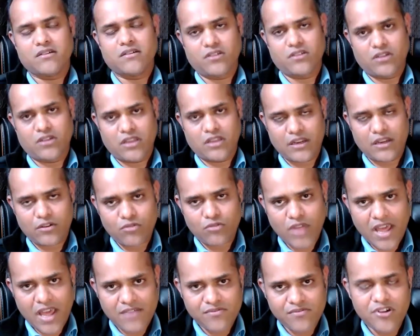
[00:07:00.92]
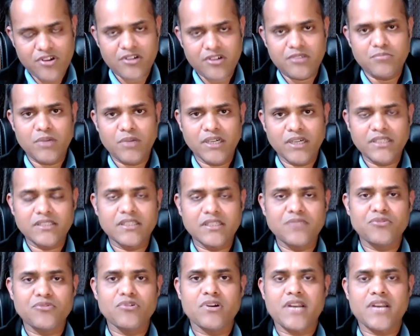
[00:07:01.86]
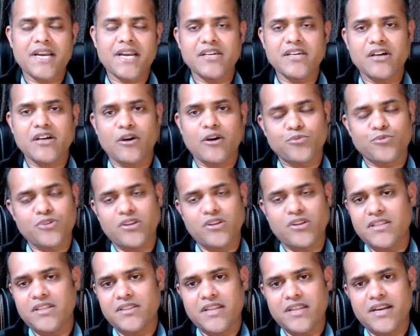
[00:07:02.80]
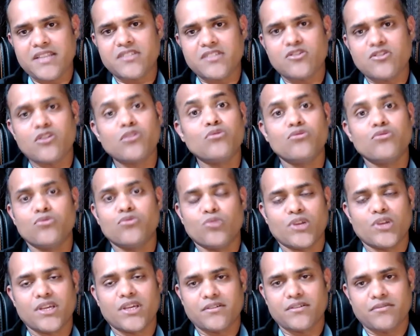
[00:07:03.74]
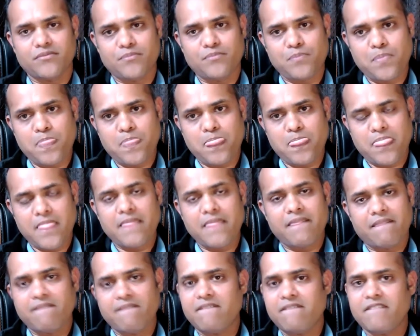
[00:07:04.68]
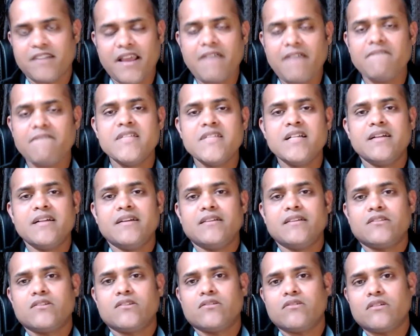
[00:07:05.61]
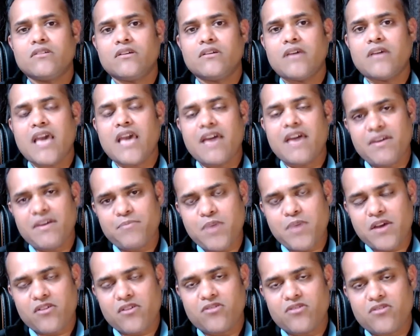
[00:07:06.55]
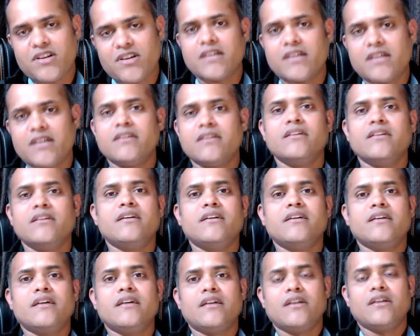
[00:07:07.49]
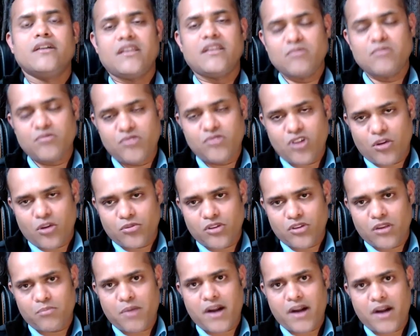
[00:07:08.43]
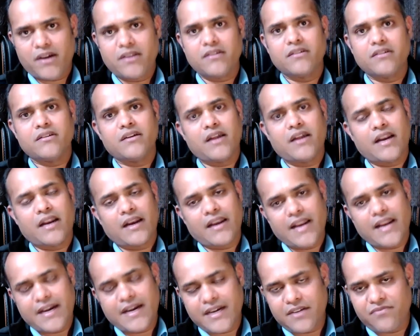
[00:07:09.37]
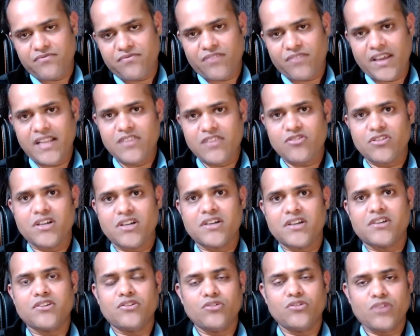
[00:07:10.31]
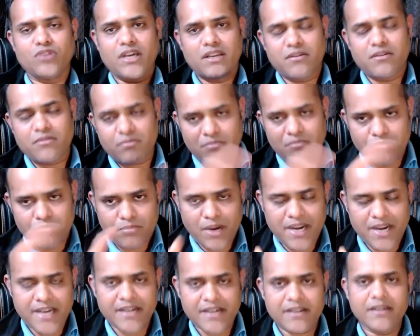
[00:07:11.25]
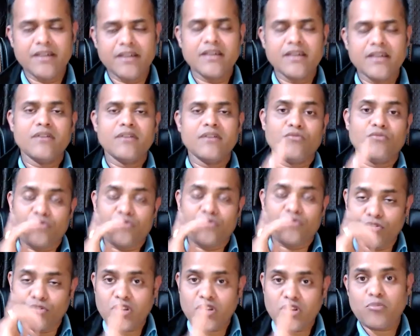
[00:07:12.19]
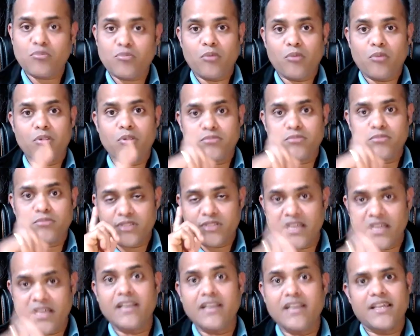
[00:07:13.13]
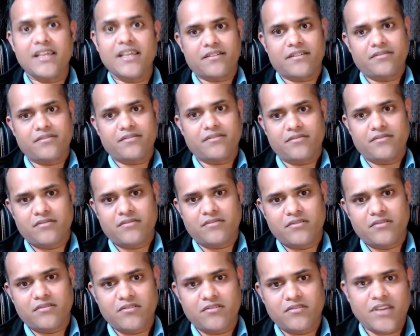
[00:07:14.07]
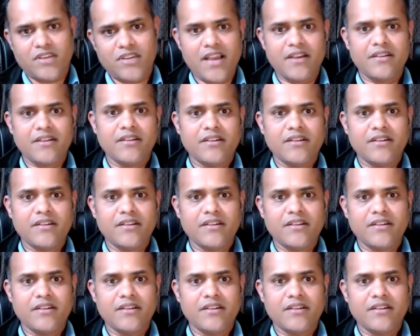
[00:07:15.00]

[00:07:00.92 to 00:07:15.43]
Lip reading: To avoid bugs, if you are writing optional, then that is not good coding. Okay, so have API contract, remove the optional part, and let it fail so that you can predict future problems earlier. Okay.